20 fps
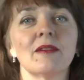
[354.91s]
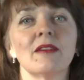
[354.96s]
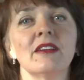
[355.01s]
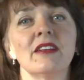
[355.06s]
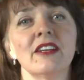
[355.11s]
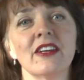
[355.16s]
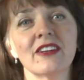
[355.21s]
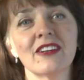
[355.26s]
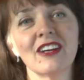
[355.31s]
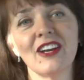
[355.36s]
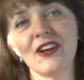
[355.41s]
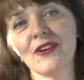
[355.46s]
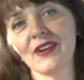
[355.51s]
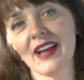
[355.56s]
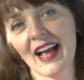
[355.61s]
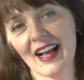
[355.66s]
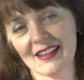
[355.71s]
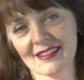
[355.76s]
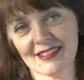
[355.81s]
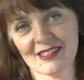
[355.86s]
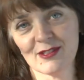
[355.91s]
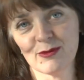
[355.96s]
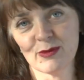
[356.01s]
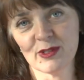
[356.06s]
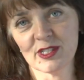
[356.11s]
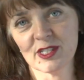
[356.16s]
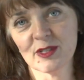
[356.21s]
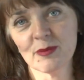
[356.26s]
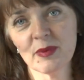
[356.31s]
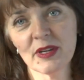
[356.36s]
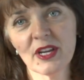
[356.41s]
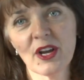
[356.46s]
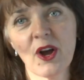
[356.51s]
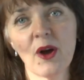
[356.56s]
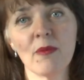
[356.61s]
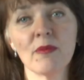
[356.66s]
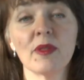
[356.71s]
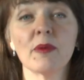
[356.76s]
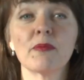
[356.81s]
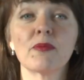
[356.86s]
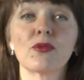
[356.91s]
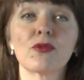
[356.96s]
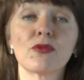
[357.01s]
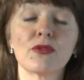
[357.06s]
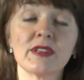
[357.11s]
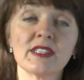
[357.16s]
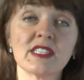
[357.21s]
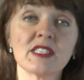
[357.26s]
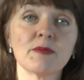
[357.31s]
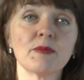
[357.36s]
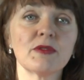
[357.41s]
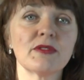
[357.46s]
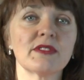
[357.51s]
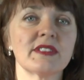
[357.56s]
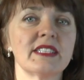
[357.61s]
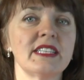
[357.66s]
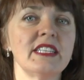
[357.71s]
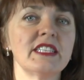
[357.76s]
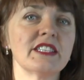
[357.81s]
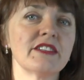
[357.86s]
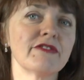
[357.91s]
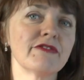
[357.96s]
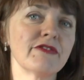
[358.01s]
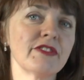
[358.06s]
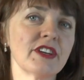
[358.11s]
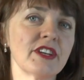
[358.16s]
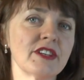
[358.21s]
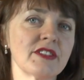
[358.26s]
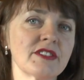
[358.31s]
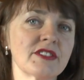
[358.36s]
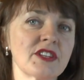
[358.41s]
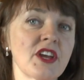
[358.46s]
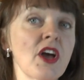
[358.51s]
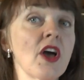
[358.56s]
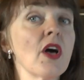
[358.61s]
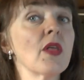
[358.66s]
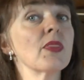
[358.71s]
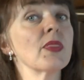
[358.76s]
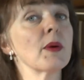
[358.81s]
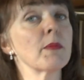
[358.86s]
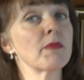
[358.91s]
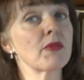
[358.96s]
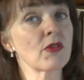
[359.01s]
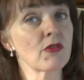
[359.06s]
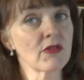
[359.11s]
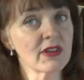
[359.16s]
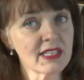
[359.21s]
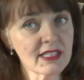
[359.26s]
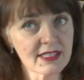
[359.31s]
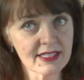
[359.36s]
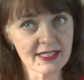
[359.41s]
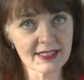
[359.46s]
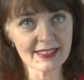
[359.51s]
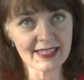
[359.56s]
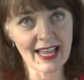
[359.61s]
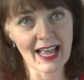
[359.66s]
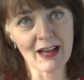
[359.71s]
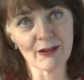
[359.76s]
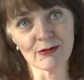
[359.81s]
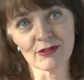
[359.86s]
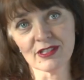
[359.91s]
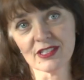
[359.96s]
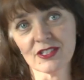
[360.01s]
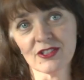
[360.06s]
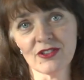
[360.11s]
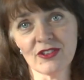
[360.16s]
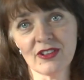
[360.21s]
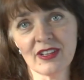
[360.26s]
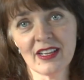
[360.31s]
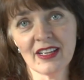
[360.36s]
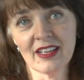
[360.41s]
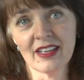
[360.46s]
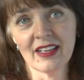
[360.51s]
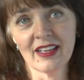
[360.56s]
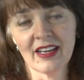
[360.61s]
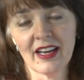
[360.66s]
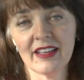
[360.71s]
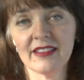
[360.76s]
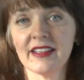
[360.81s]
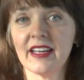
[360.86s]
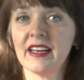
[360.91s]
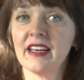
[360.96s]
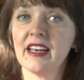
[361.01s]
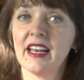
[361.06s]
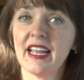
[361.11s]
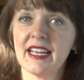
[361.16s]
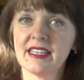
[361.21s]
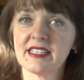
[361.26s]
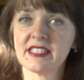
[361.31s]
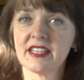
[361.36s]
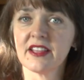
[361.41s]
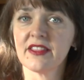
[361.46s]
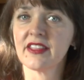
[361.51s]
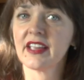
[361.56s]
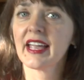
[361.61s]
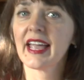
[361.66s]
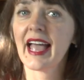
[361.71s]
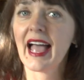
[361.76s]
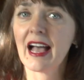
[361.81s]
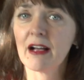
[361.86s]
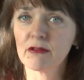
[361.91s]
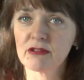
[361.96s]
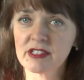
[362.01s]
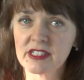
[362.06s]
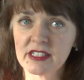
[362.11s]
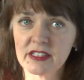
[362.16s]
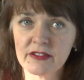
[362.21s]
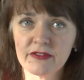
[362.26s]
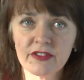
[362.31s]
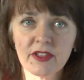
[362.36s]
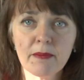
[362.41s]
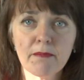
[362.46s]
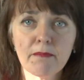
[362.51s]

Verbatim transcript: Ludlow Castle was to become the principal seat of first the Prince's Council and then later the Council of the